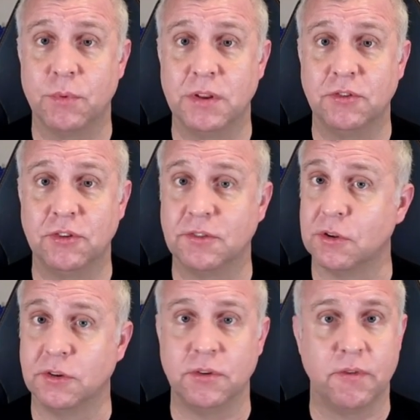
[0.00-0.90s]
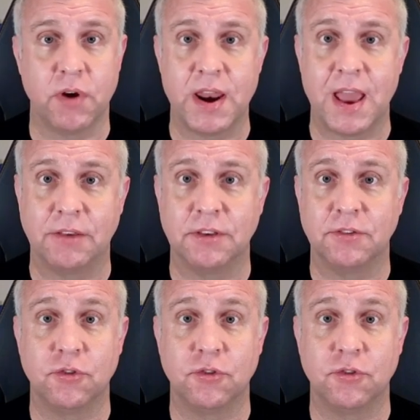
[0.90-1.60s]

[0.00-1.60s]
which as long as you have write access